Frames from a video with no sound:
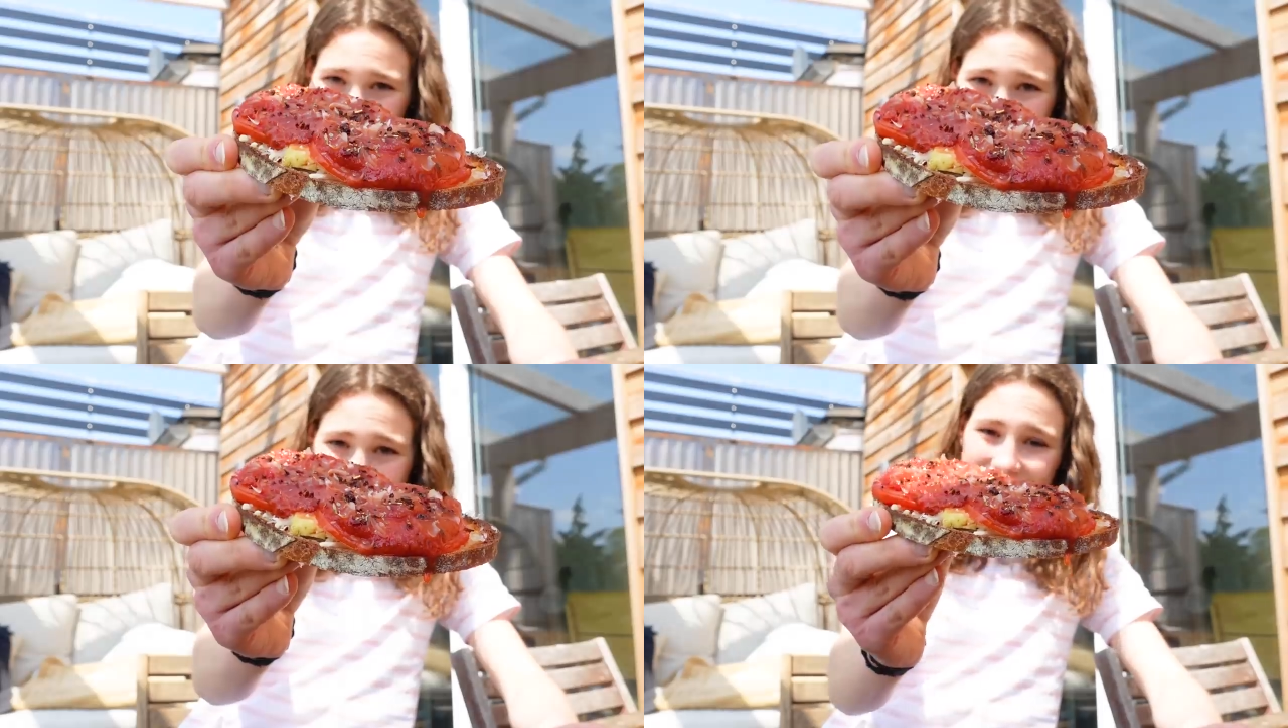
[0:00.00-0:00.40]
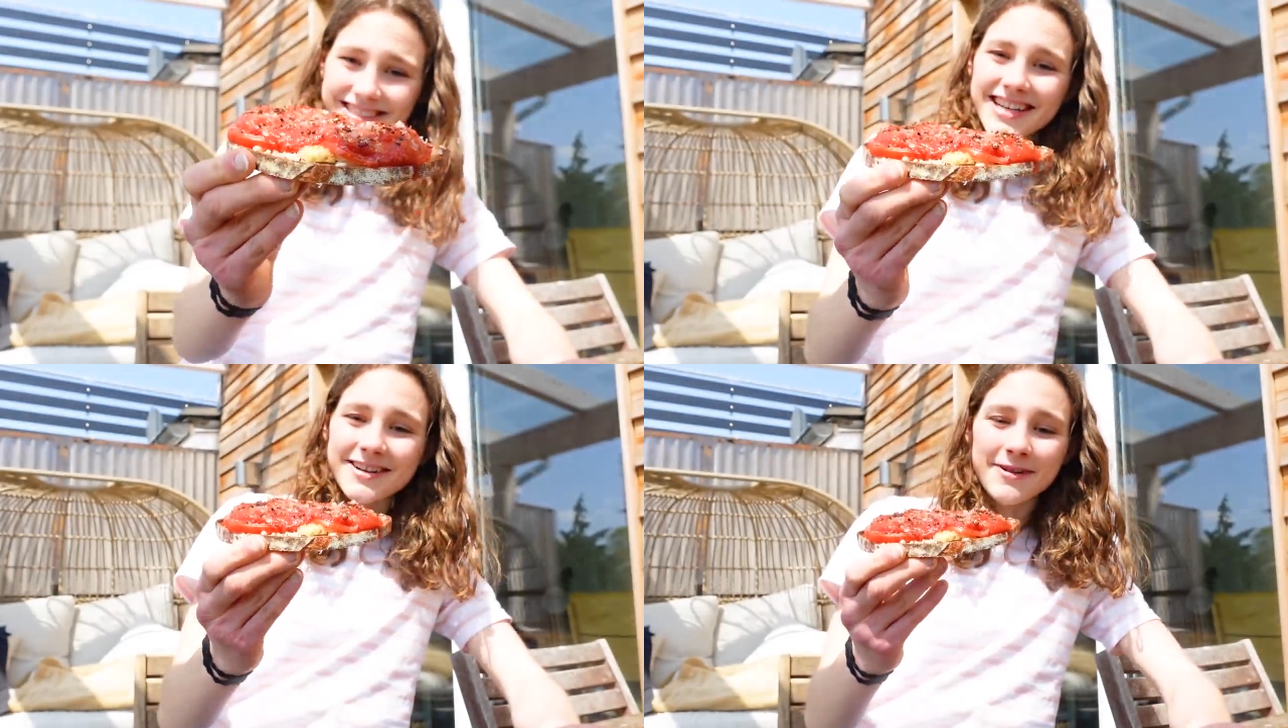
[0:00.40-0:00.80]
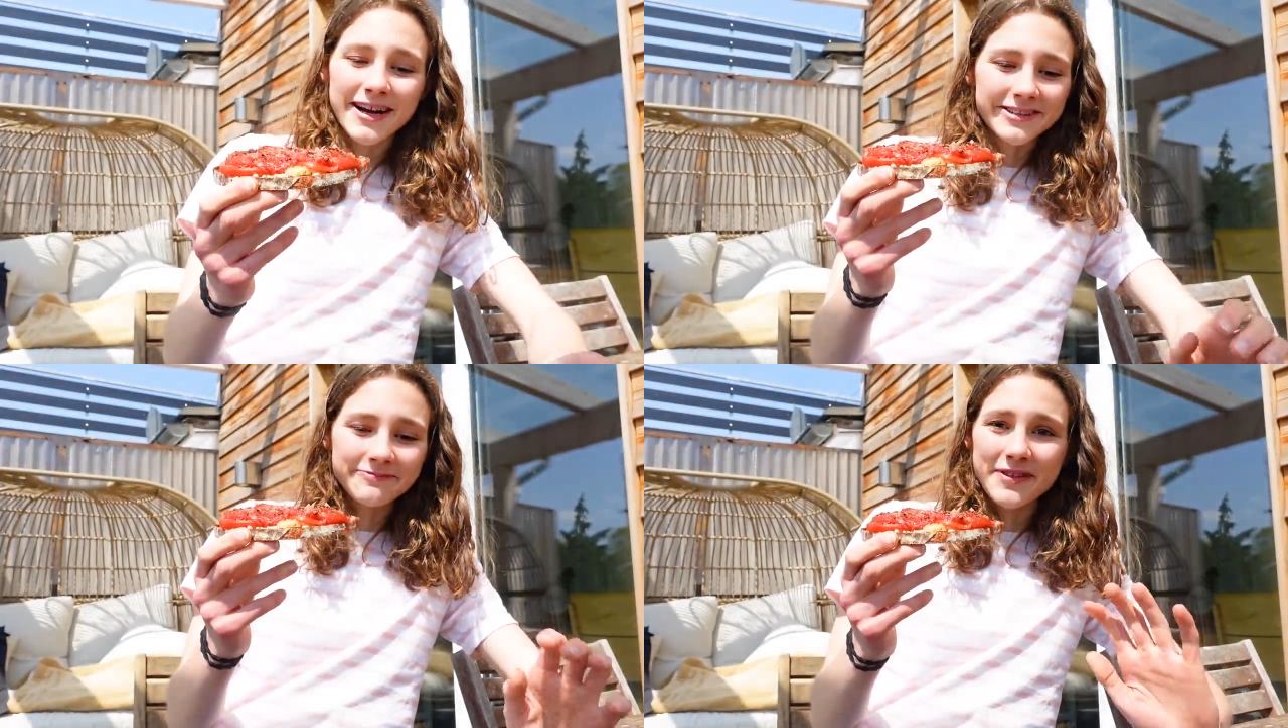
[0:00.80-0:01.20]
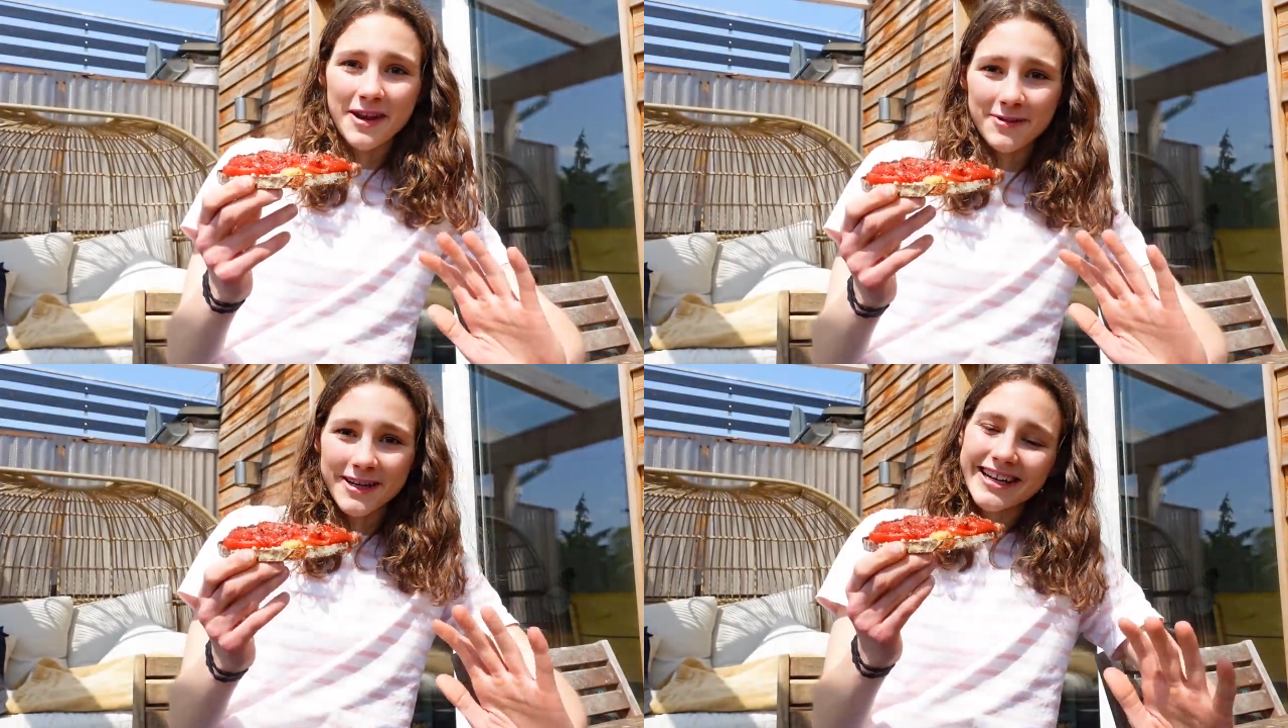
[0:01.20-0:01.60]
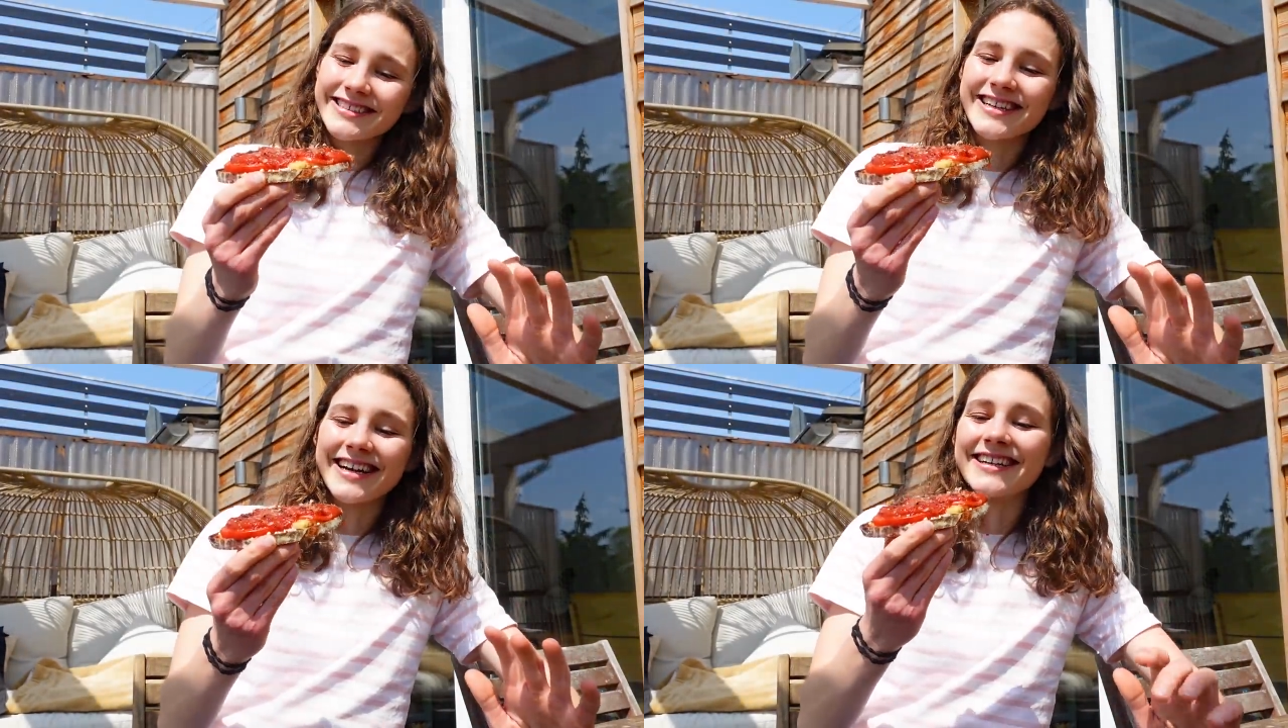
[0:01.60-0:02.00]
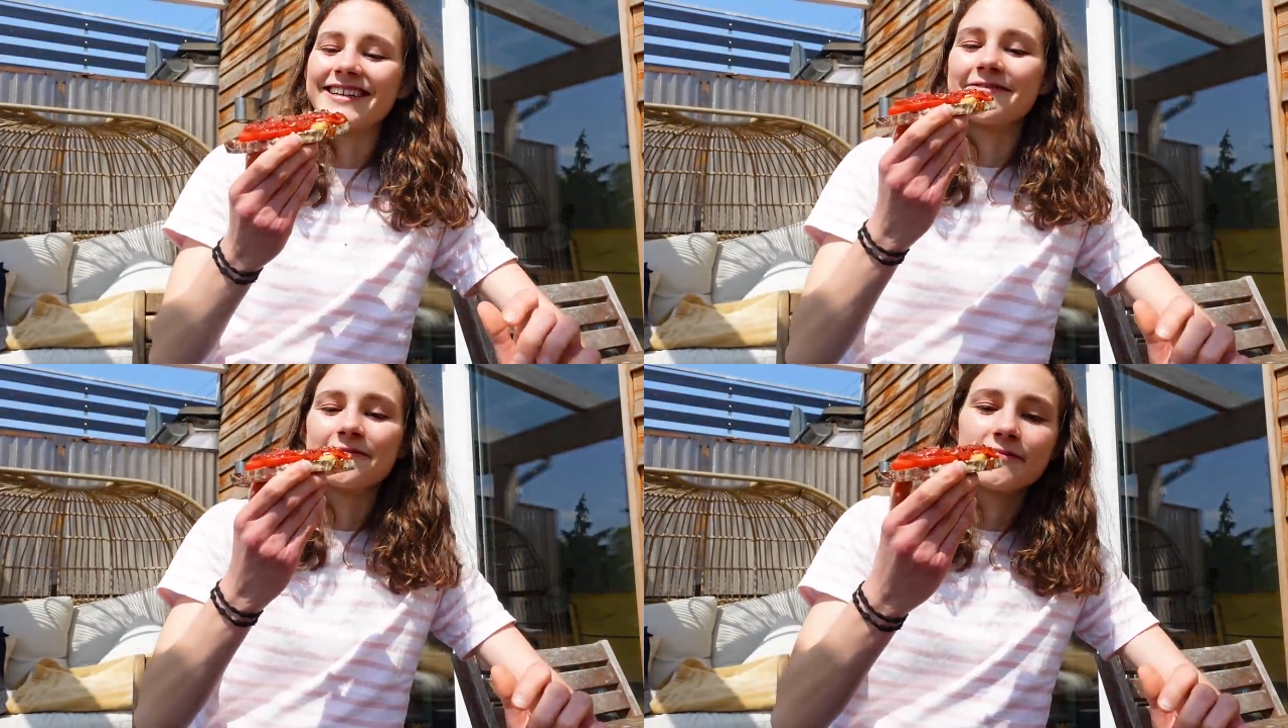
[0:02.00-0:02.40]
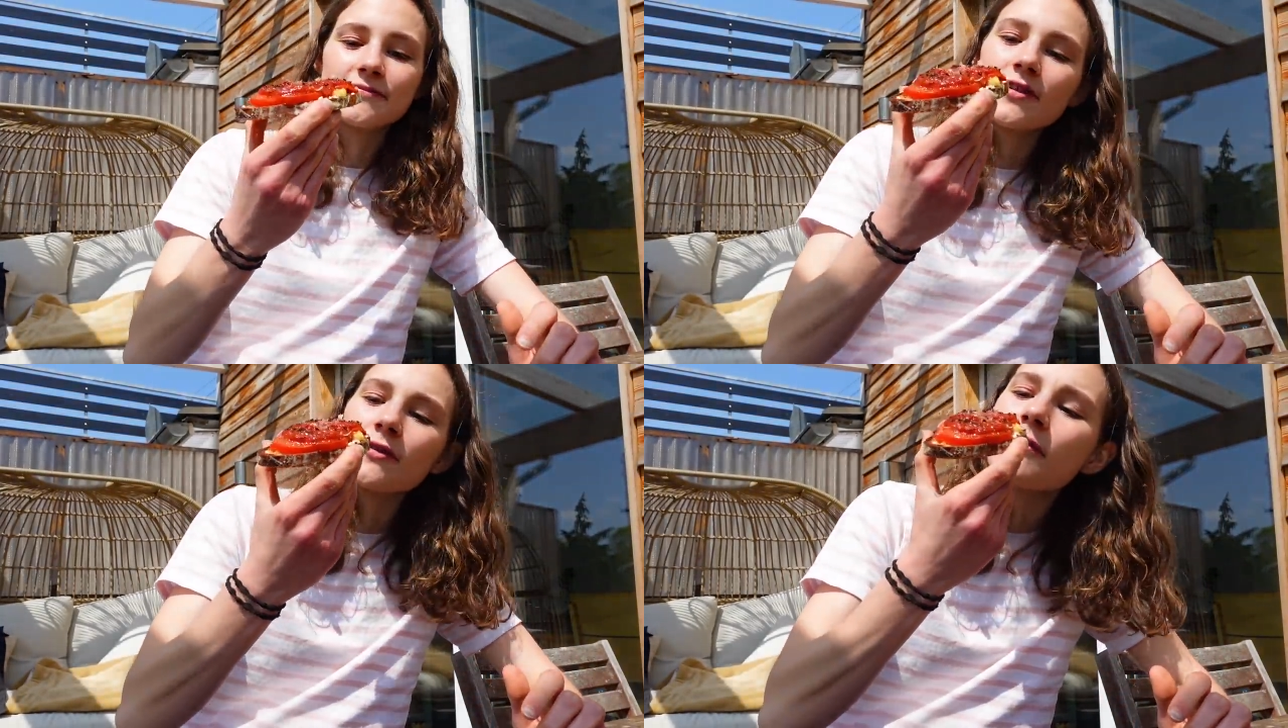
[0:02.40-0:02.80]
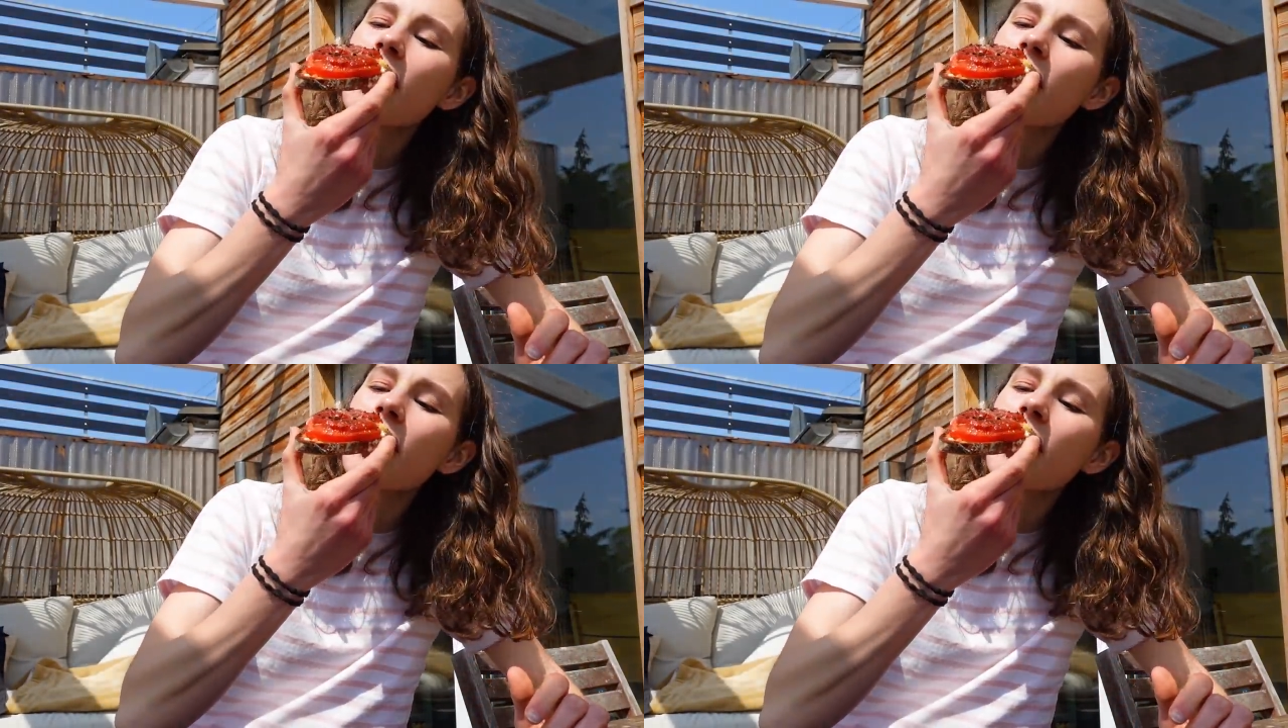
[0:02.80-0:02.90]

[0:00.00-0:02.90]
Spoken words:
And let's take a bite. I'm really excited. Oh.